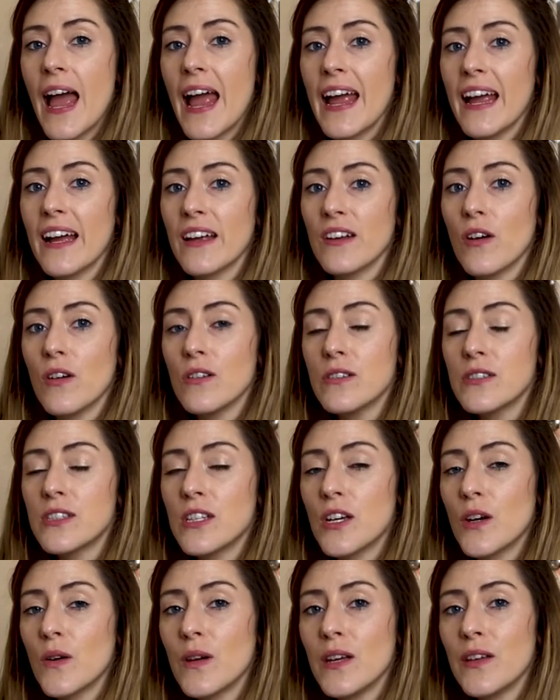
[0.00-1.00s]
And
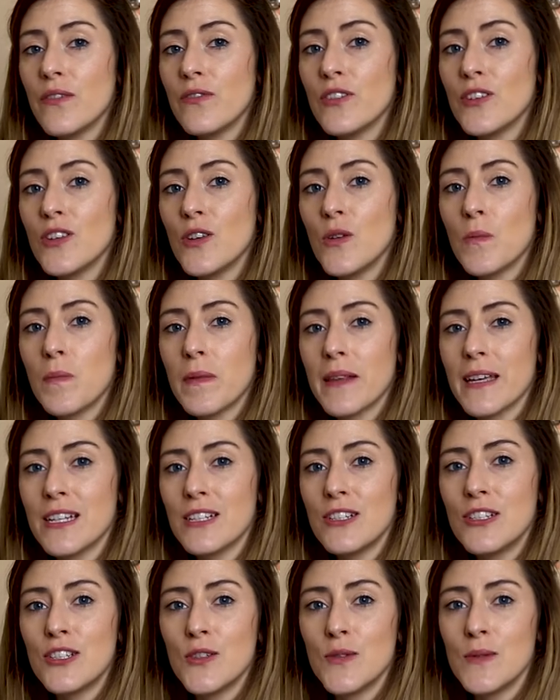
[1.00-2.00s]
also, if you
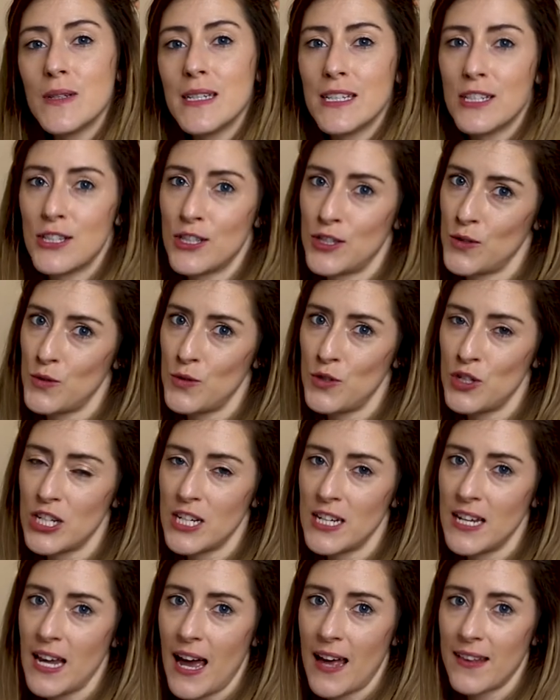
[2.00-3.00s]
plan to eat
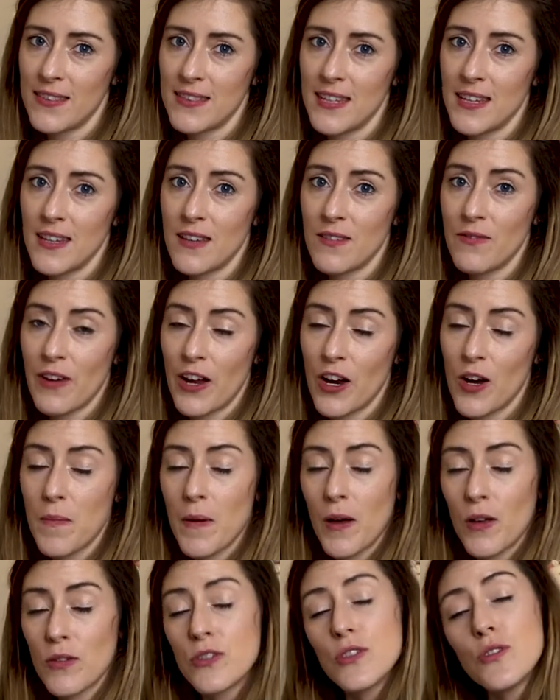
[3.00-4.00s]
sushi at the conveyor
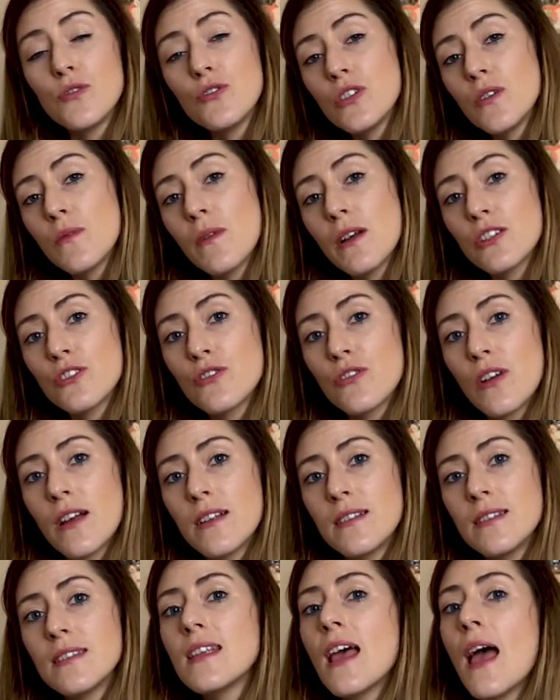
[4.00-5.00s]
belt sushi
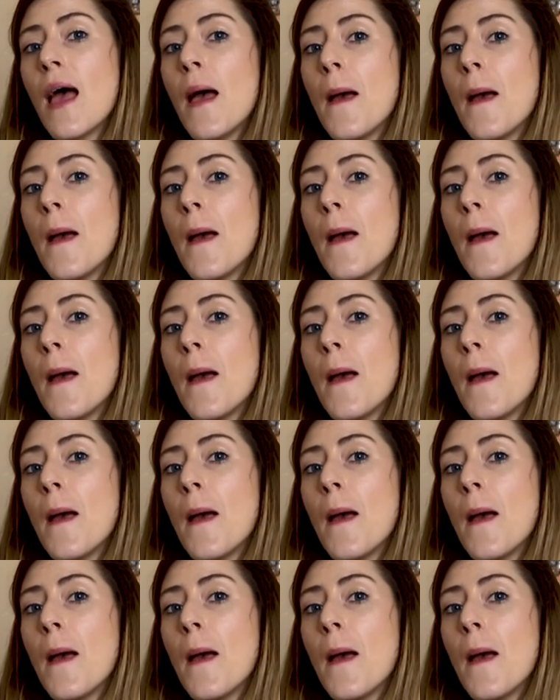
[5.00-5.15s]
restaurants,